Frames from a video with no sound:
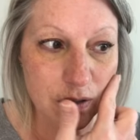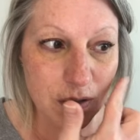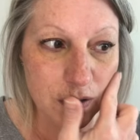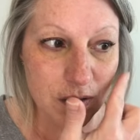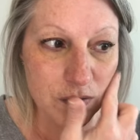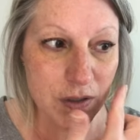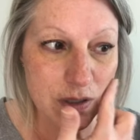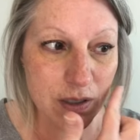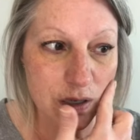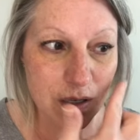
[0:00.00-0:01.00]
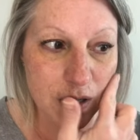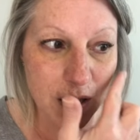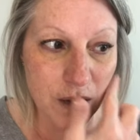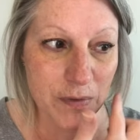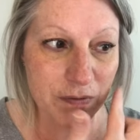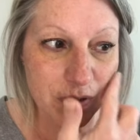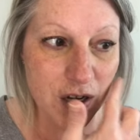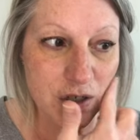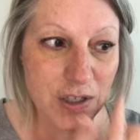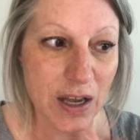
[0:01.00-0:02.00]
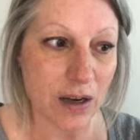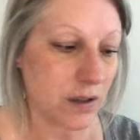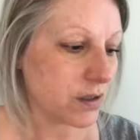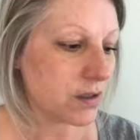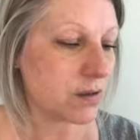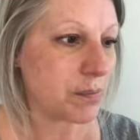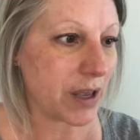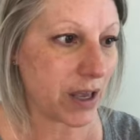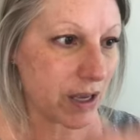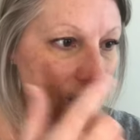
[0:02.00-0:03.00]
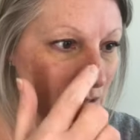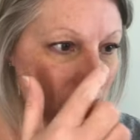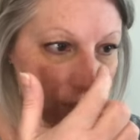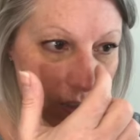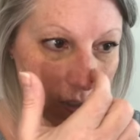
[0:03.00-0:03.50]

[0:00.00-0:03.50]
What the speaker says: I'm just going to camouflage that a little bit.